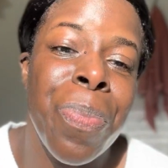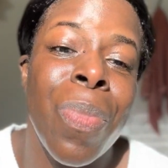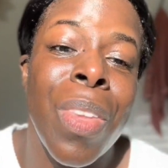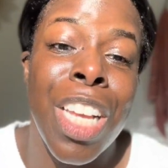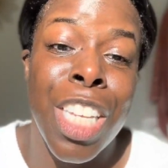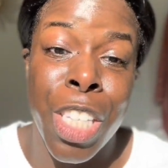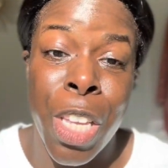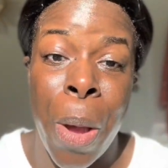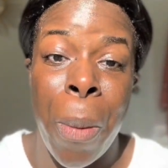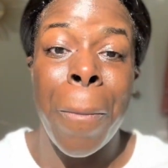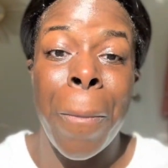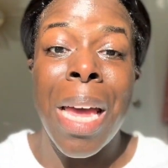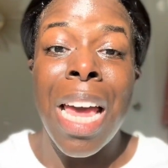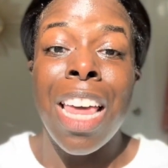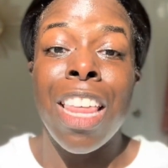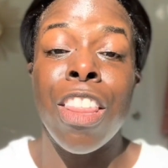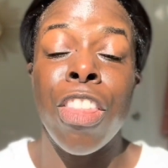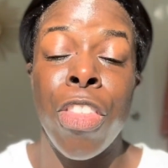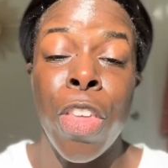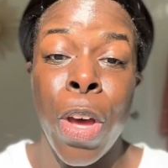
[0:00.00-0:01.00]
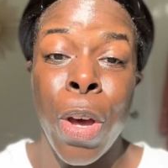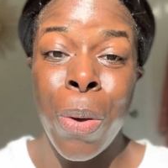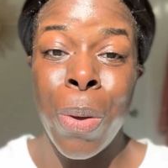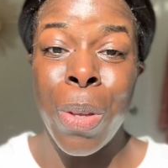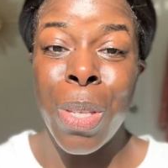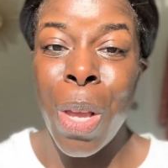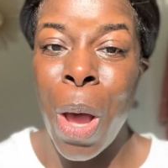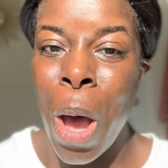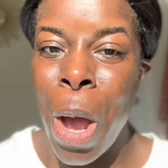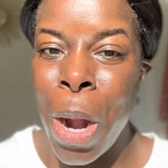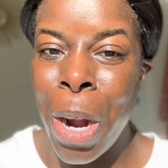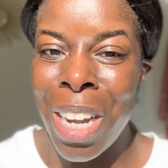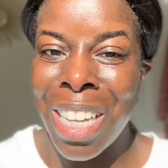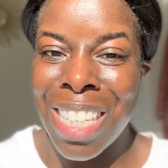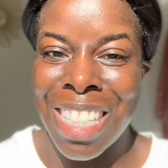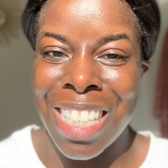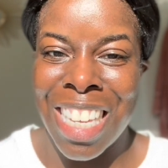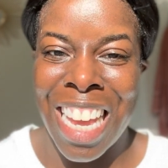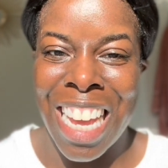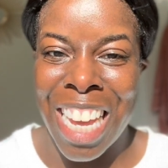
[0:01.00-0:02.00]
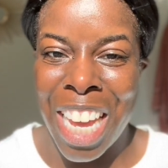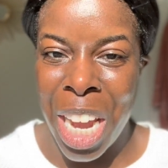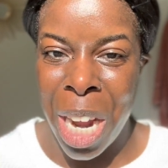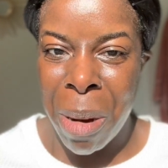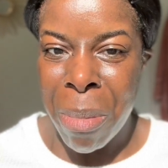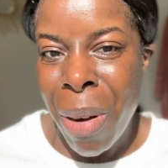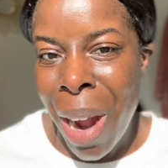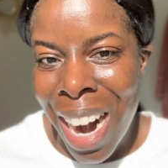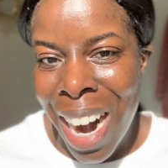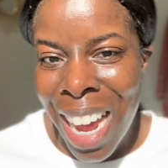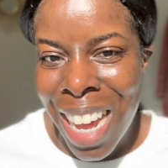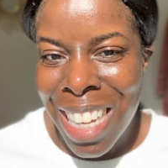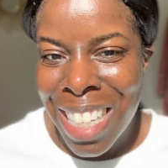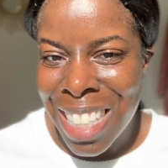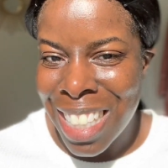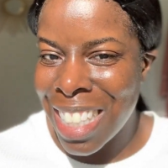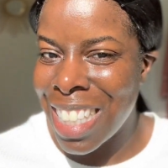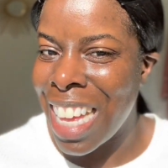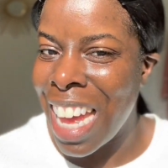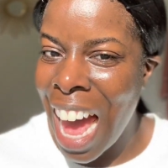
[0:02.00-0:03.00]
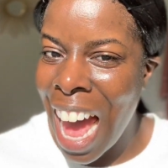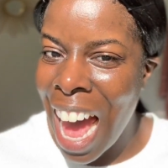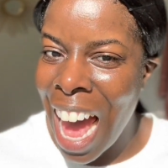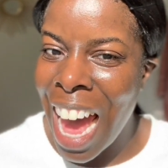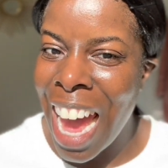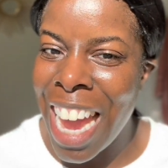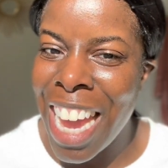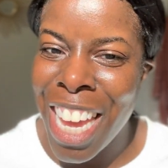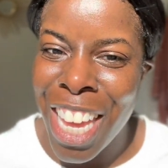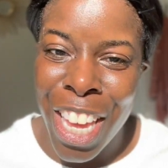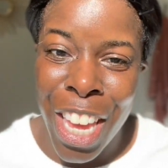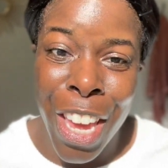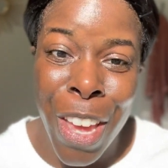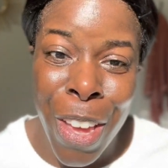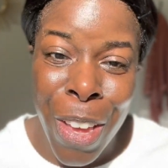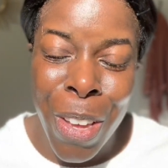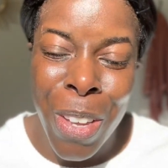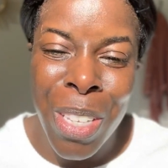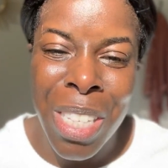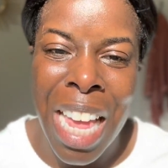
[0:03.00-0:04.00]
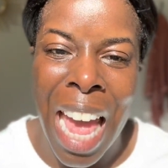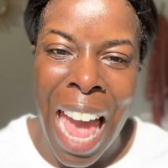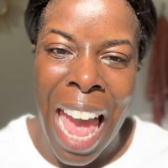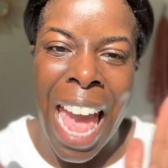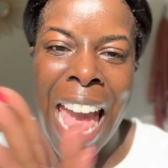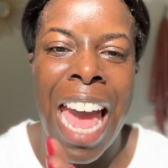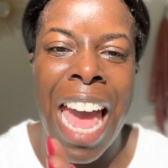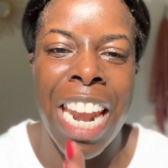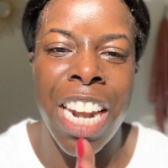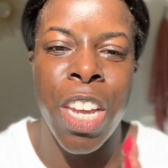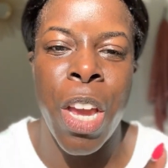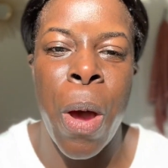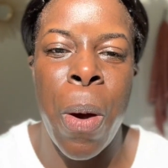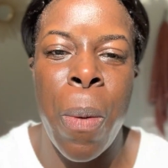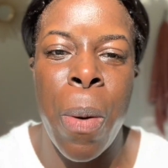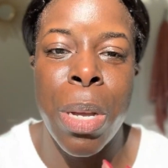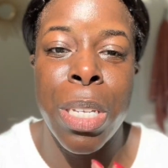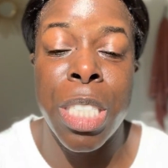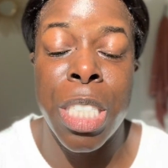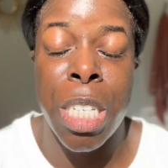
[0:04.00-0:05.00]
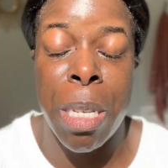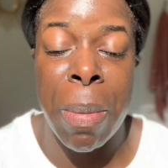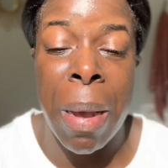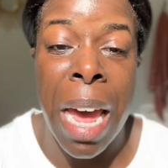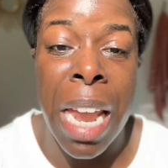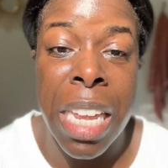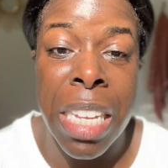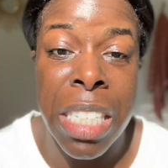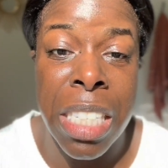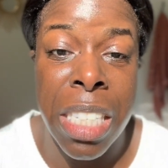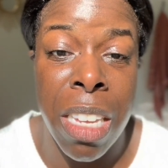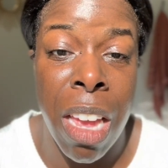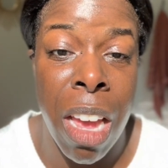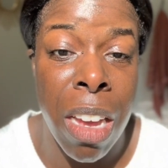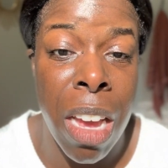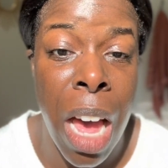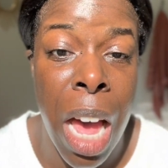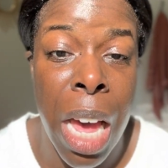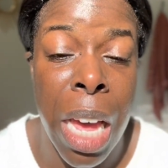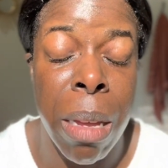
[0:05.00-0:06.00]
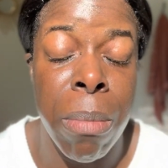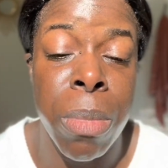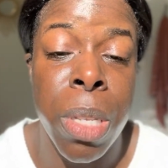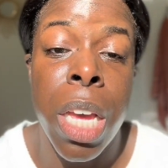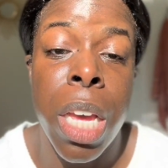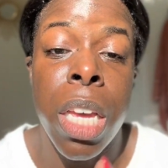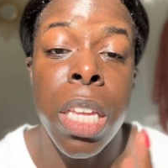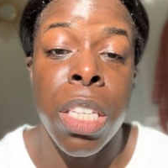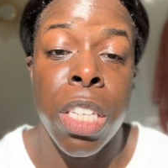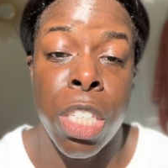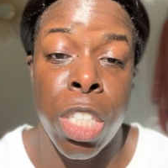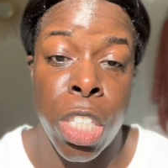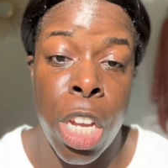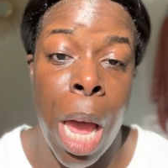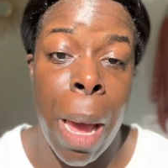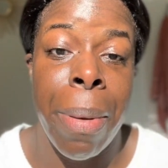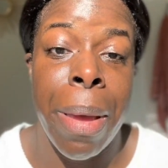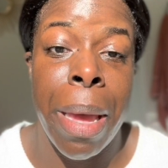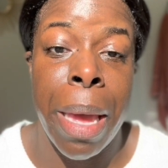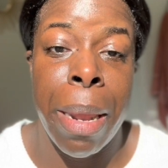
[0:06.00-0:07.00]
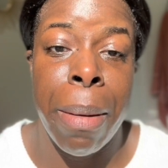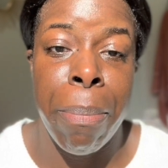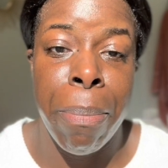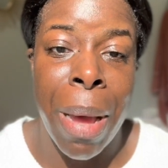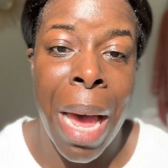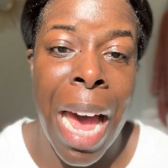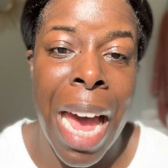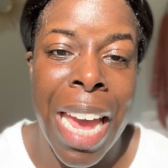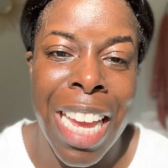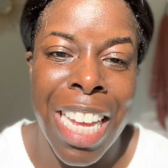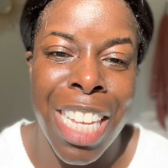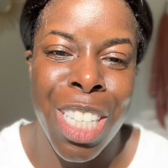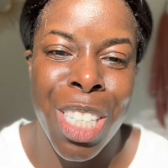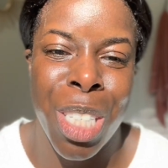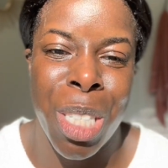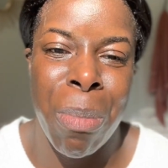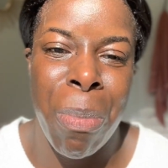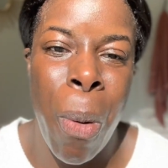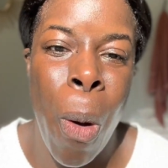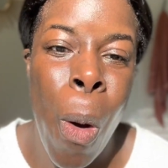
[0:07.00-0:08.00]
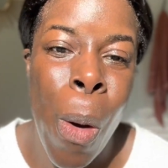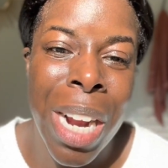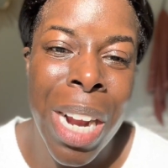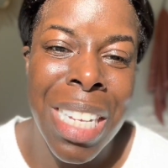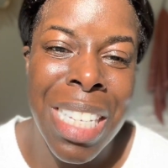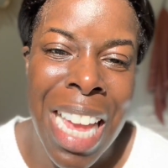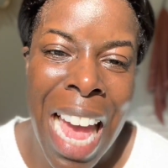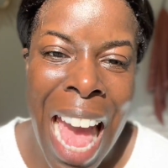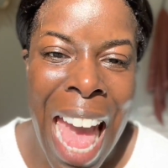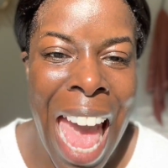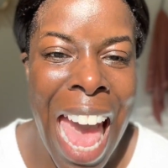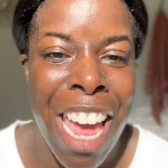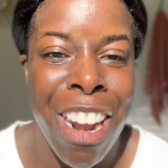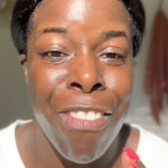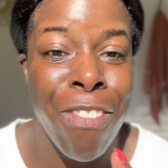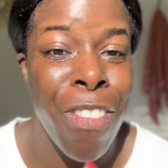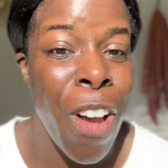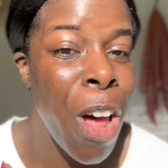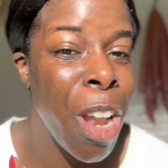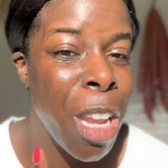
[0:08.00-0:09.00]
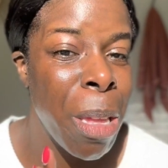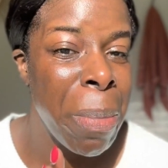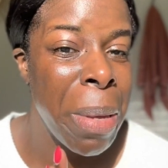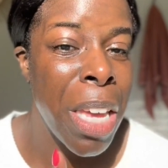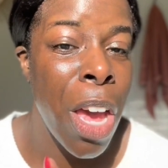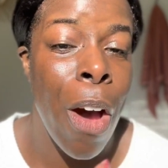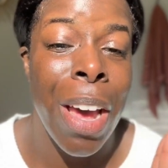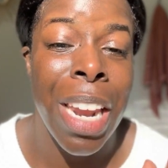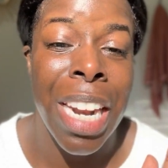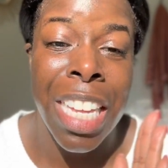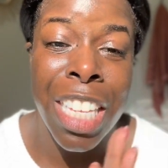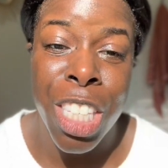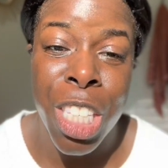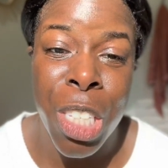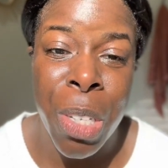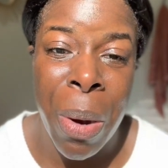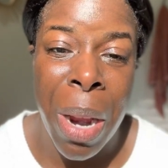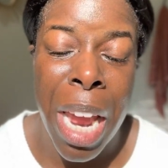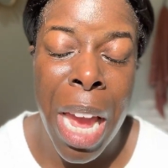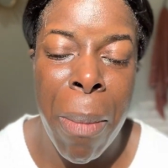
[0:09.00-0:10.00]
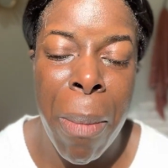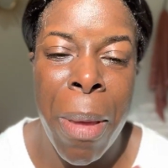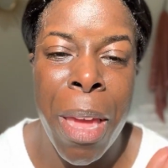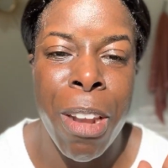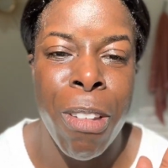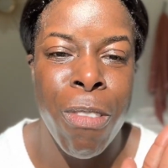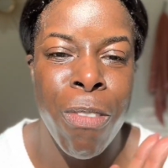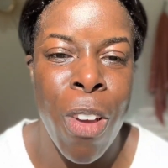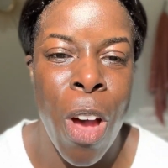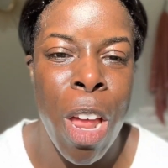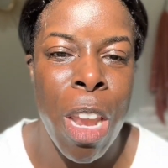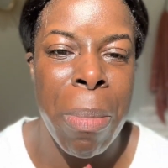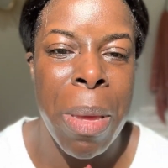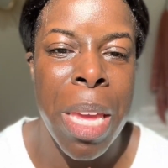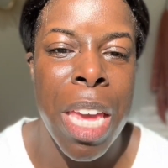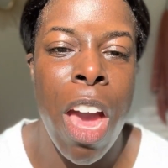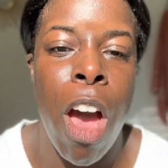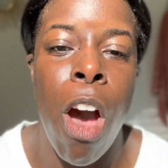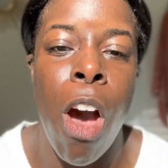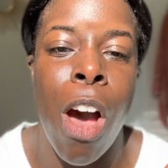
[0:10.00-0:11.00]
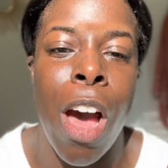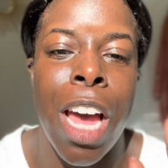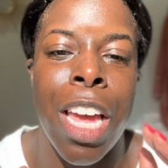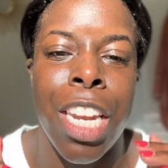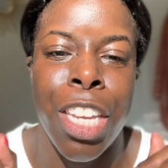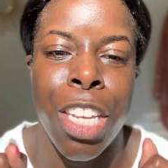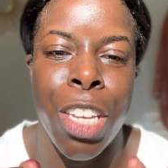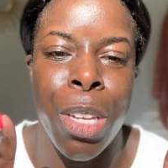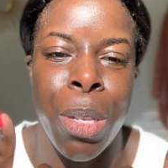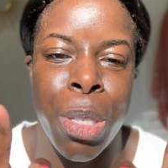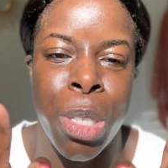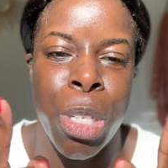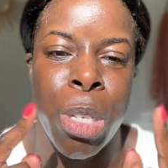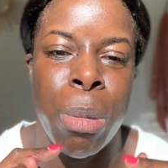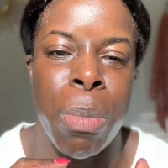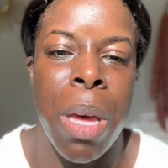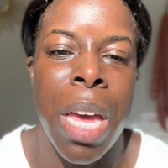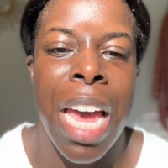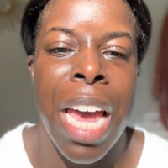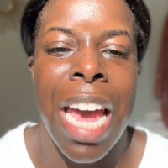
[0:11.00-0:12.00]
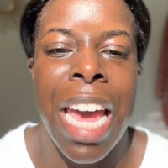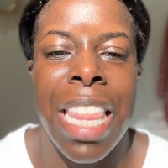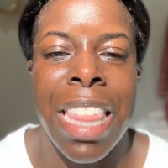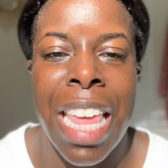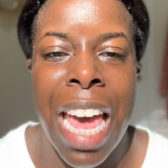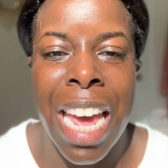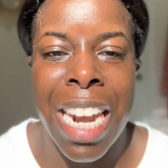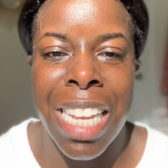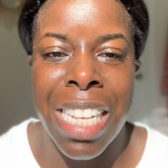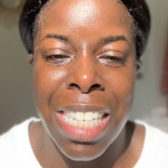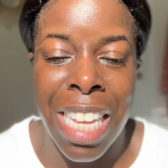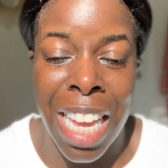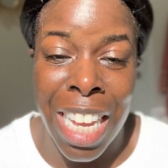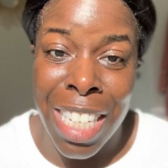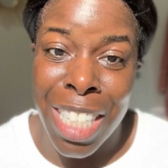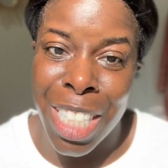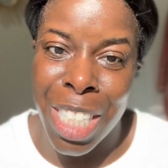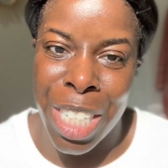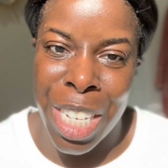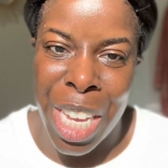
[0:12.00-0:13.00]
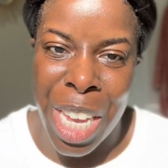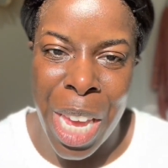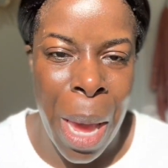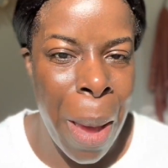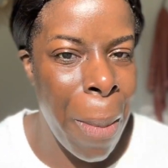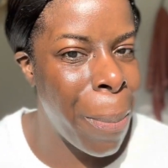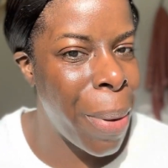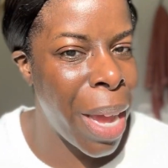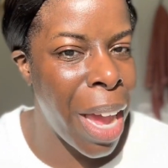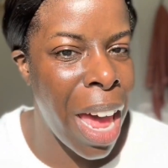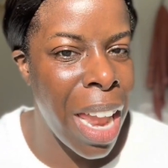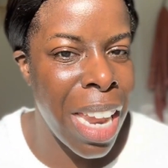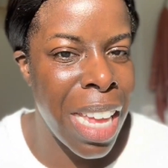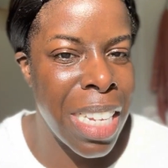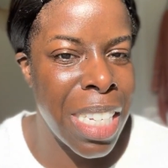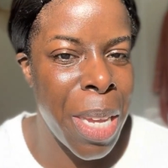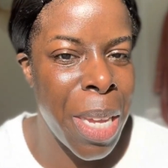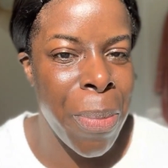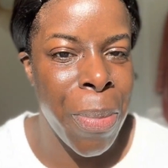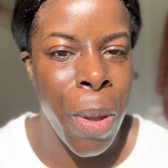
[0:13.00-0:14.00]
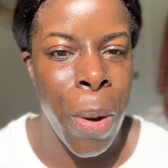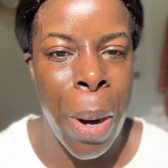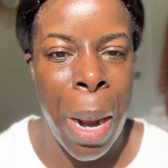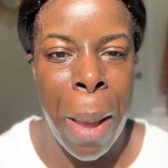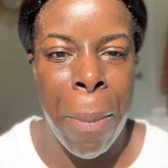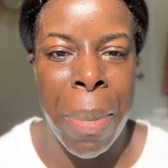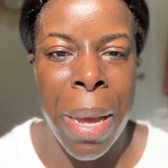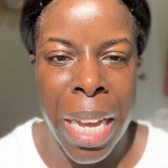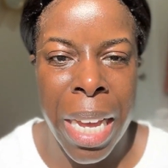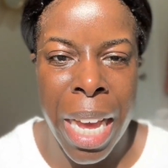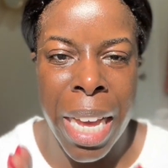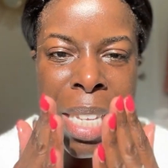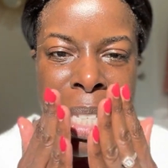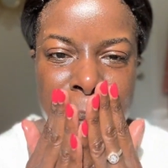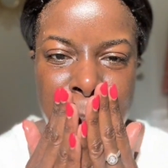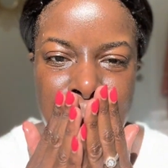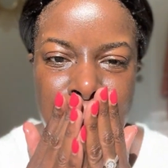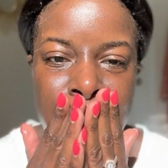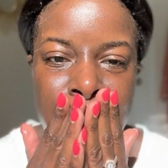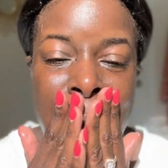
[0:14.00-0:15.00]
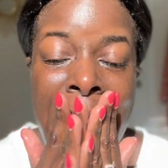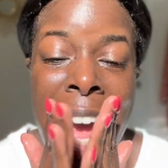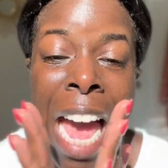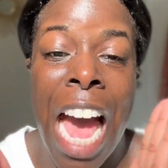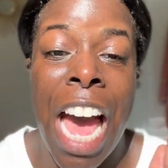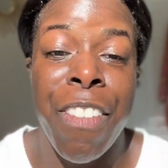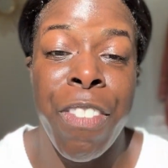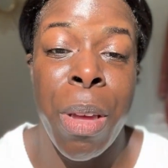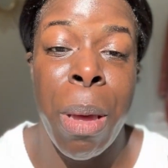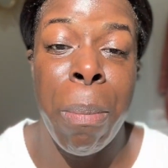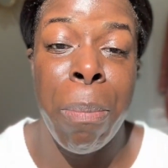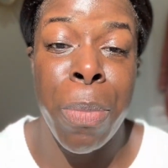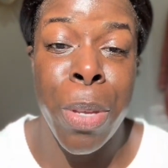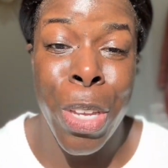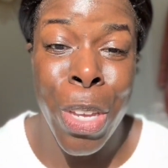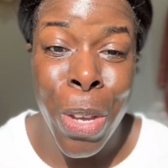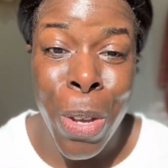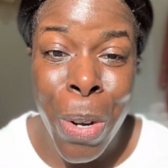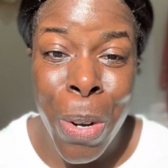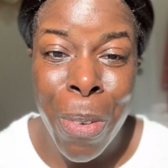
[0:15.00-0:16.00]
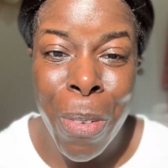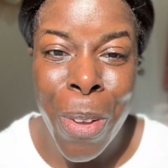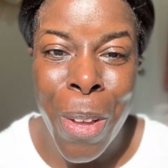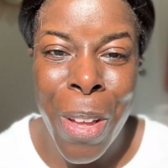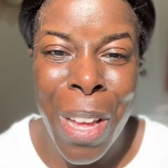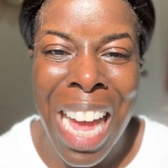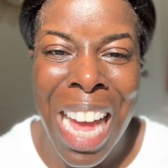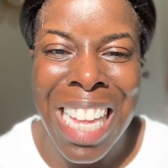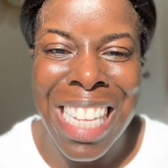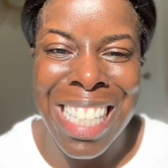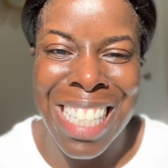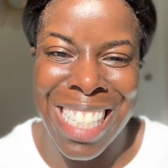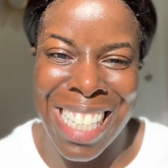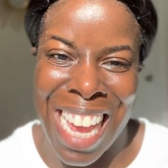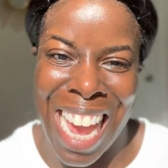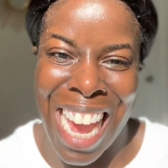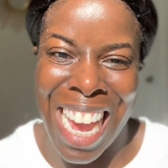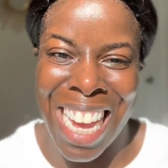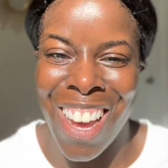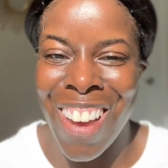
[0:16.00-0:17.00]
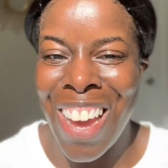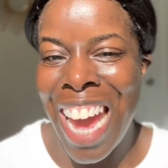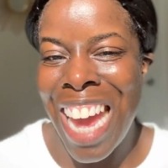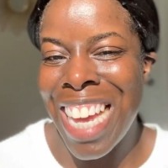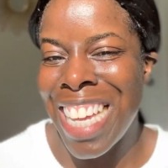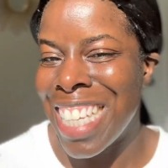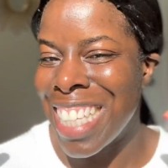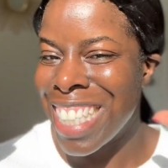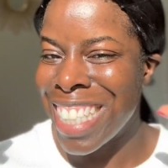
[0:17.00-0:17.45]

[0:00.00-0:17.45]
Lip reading: So those are the skincare products that I use, and go on shebiology.com to shop and buy and support, and follow me on Instagram and follow me on YouTube, and that is She Biology. All right, bye guys. Have a beautiful day, okay?